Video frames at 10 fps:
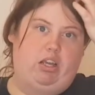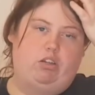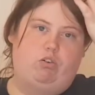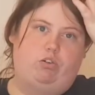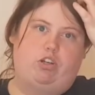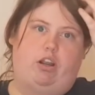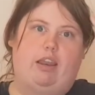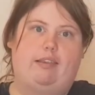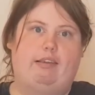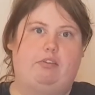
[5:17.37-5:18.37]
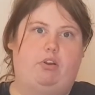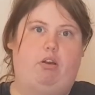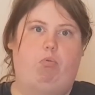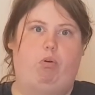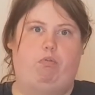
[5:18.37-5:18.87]
It's also
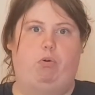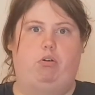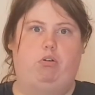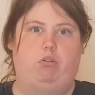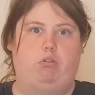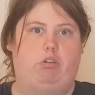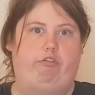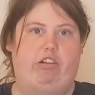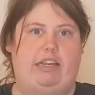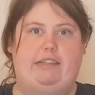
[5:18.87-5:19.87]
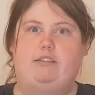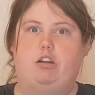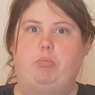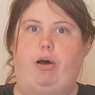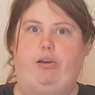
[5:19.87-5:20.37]
consistent with what the release
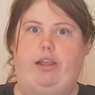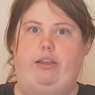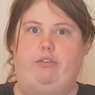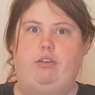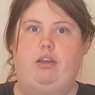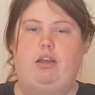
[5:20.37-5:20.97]
command is.